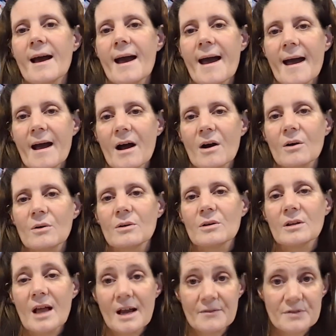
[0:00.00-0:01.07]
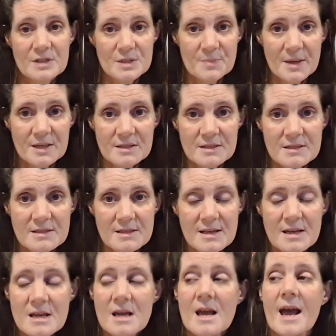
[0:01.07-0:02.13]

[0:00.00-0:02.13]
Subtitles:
our life expectancy